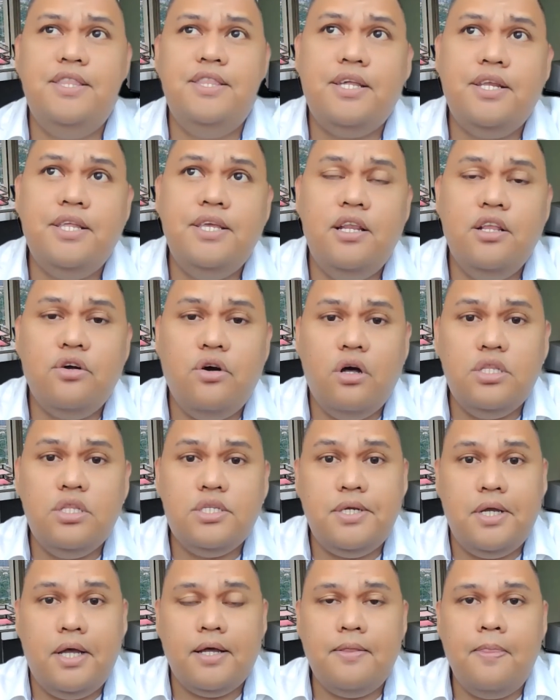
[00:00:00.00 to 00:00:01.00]
In a real
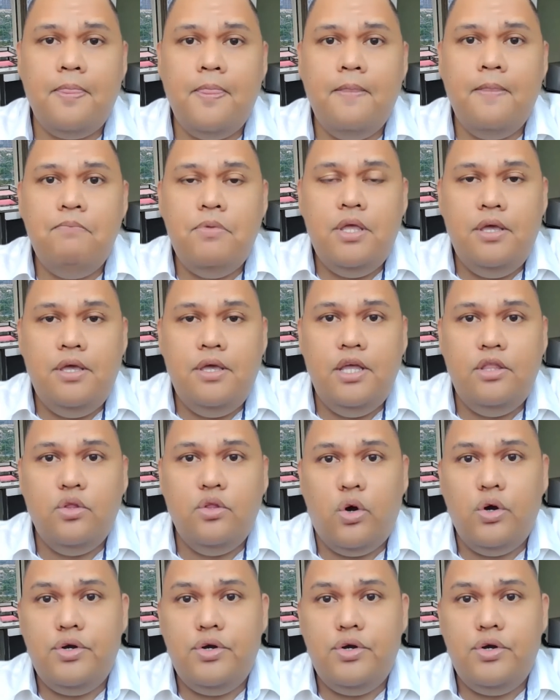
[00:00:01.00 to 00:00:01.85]
contract, in